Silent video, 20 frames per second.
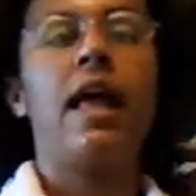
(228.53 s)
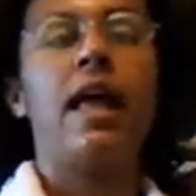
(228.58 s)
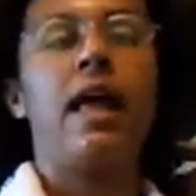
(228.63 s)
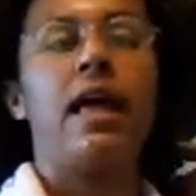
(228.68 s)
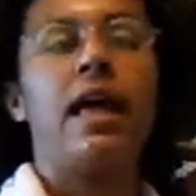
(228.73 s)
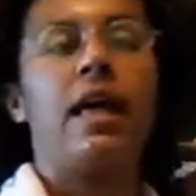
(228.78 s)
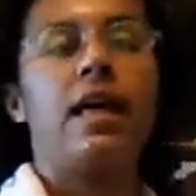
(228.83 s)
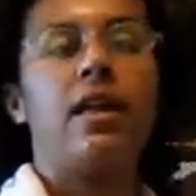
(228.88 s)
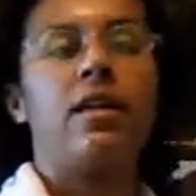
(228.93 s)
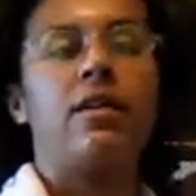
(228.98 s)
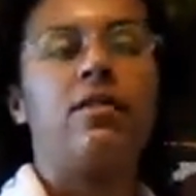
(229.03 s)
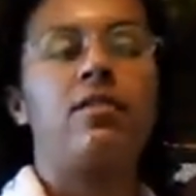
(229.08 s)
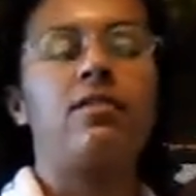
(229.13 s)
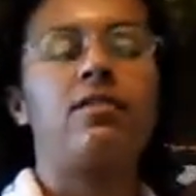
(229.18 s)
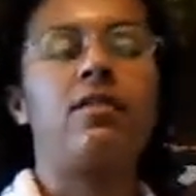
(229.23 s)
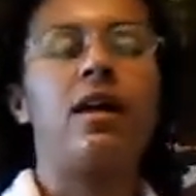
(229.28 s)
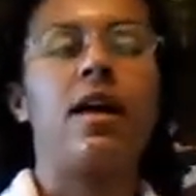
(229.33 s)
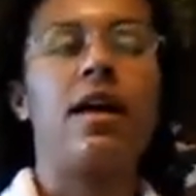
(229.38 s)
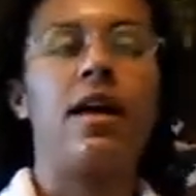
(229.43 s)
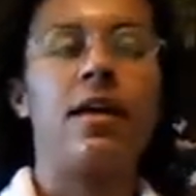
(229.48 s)

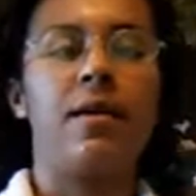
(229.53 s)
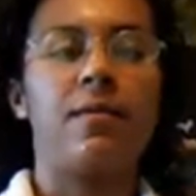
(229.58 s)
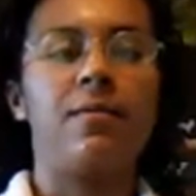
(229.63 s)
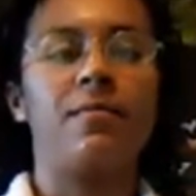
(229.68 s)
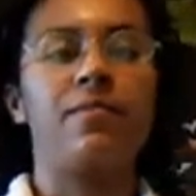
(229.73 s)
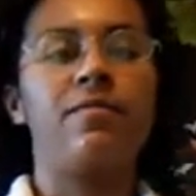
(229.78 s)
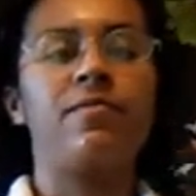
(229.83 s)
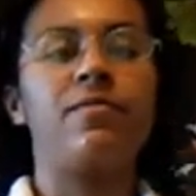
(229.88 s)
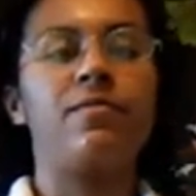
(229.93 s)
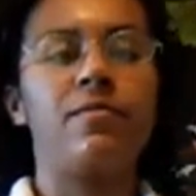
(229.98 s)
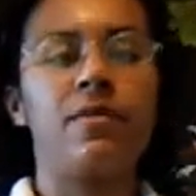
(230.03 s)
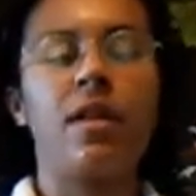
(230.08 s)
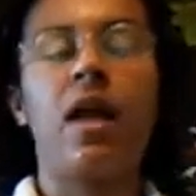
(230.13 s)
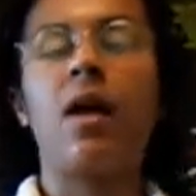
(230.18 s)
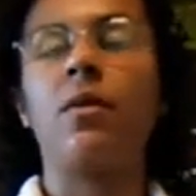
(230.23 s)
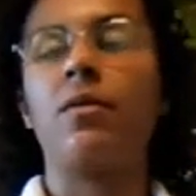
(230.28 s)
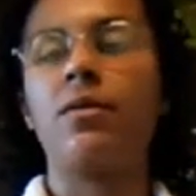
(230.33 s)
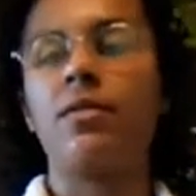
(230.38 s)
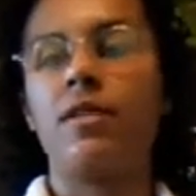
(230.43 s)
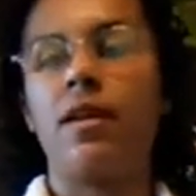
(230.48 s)
And
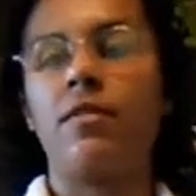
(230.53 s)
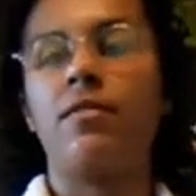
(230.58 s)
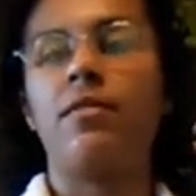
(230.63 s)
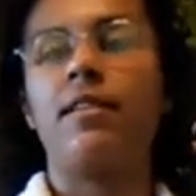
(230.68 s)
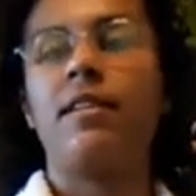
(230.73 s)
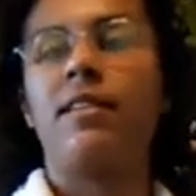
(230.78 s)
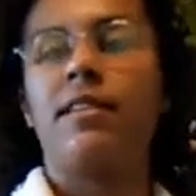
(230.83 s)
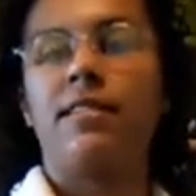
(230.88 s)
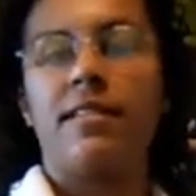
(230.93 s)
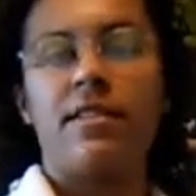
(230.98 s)
I would definitely